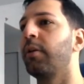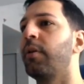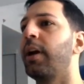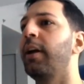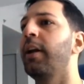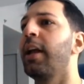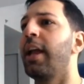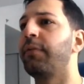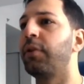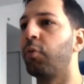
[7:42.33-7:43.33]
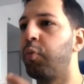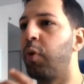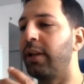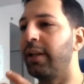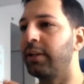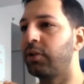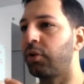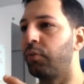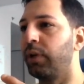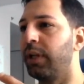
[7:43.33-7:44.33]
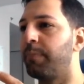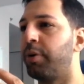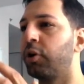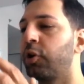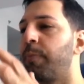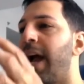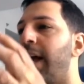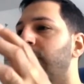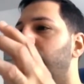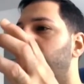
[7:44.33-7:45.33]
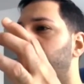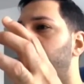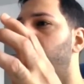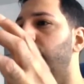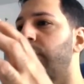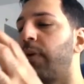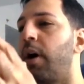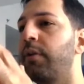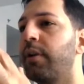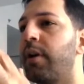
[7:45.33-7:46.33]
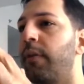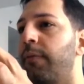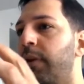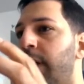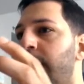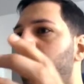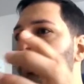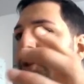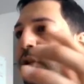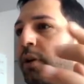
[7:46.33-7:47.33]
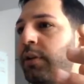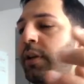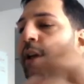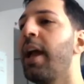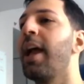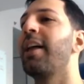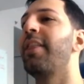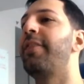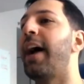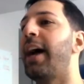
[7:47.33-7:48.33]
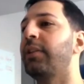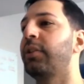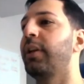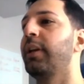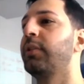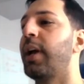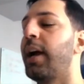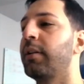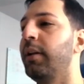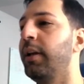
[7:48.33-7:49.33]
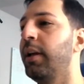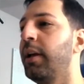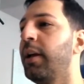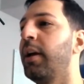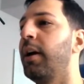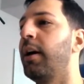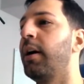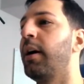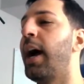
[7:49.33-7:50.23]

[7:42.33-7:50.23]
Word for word: Okay? If you're willing to really push past those zones of uncomfort and uncertainty, that's exactly uh,